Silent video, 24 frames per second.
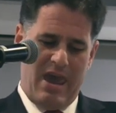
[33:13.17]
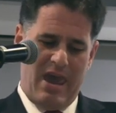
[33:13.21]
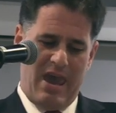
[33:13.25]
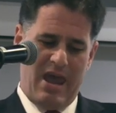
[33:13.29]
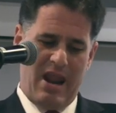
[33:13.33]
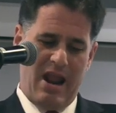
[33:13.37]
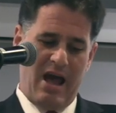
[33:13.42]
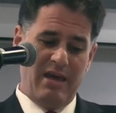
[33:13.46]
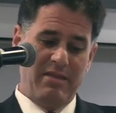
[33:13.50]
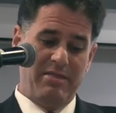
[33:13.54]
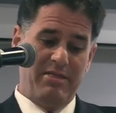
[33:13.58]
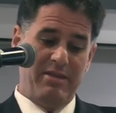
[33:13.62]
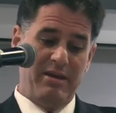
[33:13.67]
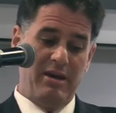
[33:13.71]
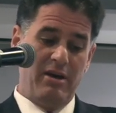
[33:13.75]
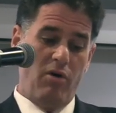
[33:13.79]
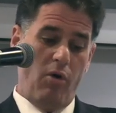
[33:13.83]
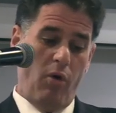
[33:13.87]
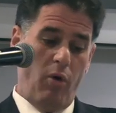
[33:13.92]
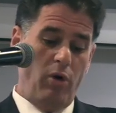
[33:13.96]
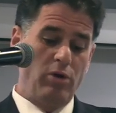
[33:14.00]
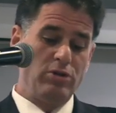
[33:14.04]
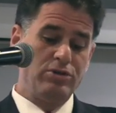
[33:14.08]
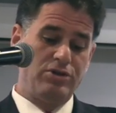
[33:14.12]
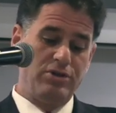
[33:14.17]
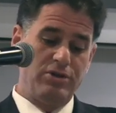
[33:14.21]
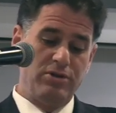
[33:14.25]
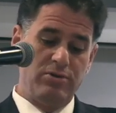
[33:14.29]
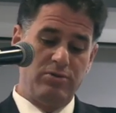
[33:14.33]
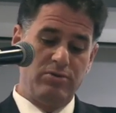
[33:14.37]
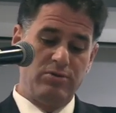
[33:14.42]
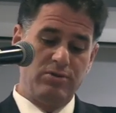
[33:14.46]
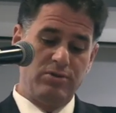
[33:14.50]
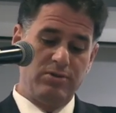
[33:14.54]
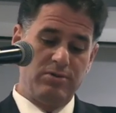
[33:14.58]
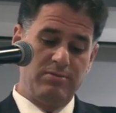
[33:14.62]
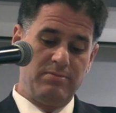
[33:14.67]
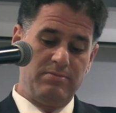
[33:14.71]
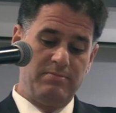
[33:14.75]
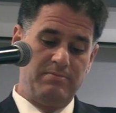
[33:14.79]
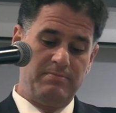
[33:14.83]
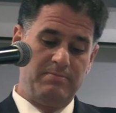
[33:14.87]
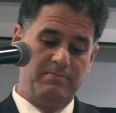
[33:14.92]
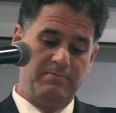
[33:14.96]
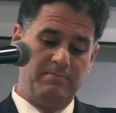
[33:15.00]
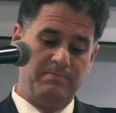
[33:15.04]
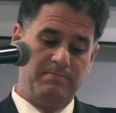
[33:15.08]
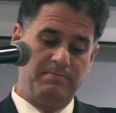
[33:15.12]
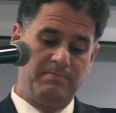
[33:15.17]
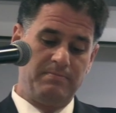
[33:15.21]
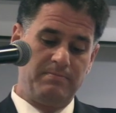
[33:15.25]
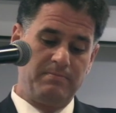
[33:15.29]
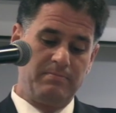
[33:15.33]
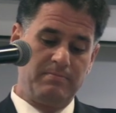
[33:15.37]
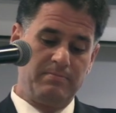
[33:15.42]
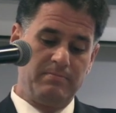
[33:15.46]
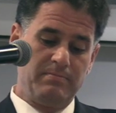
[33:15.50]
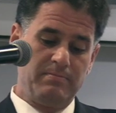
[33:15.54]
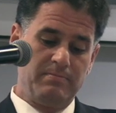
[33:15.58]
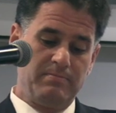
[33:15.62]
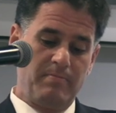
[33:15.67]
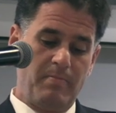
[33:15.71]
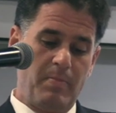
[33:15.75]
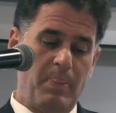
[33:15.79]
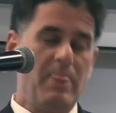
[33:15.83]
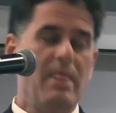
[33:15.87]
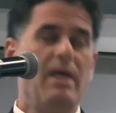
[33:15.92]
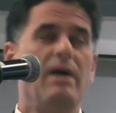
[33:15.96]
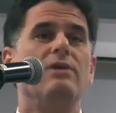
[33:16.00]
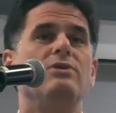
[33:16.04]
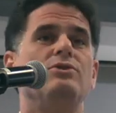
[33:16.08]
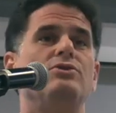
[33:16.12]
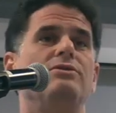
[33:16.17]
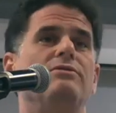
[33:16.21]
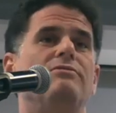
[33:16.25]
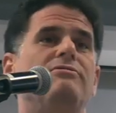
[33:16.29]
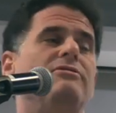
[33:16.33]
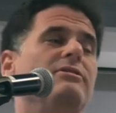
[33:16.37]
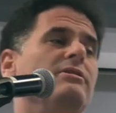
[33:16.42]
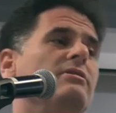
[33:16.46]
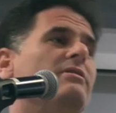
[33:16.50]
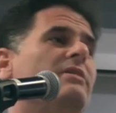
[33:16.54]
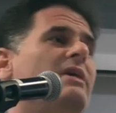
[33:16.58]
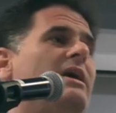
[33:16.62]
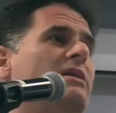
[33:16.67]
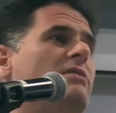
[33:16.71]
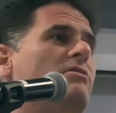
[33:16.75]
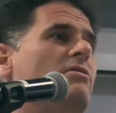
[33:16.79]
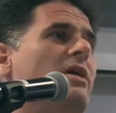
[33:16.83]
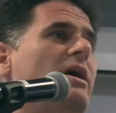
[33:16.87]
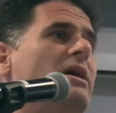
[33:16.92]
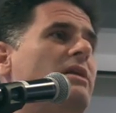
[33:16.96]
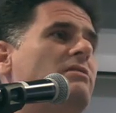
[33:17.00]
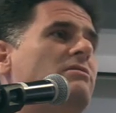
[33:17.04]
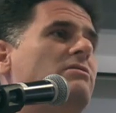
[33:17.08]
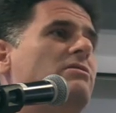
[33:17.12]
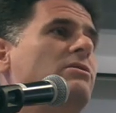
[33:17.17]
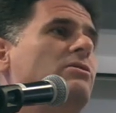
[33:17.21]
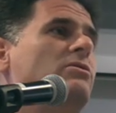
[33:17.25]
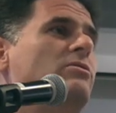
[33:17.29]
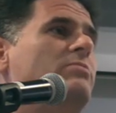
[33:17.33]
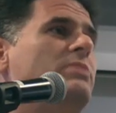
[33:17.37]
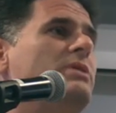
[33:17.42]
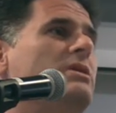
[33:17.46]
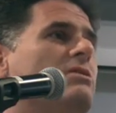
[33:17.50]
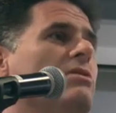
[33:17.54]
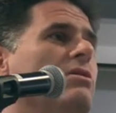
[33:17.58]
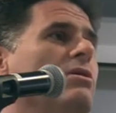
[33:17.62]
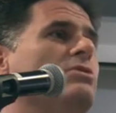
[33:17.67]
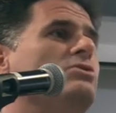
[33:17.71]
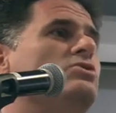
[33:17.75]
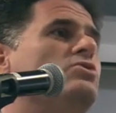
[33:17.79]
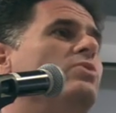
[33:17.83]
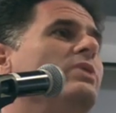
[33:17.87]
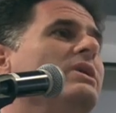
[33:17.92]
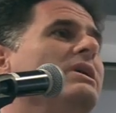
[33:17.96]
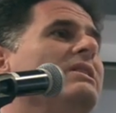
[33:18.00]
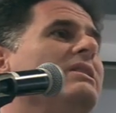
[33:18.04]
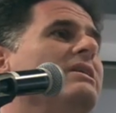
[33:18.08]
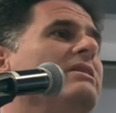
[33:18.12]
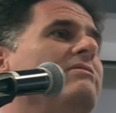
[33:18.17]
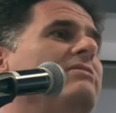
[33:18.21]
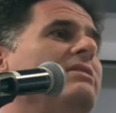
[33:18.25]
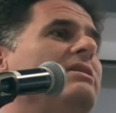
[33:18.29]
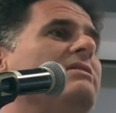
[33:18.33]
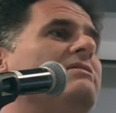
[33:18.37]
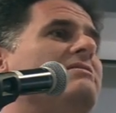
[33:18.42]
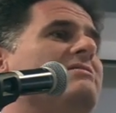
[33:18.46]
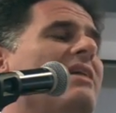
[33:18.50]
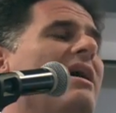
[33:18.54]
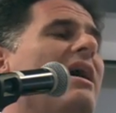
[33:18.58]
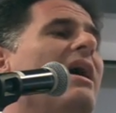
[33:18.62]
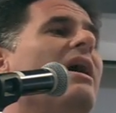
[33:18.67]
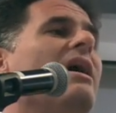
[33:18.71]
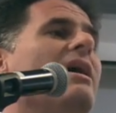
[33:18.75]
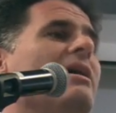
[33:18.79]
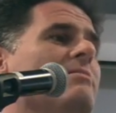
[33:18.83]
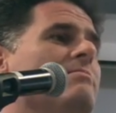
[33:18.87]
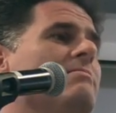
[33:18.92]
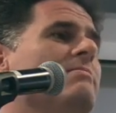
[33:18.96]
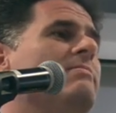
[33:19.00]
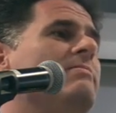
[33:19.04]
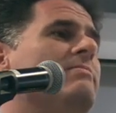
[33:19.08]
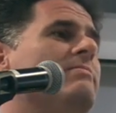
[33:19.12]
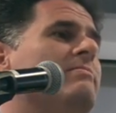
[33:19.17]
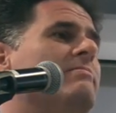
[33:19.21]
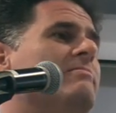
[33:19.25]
And I think all Jews should feel that gratitude because we live at a time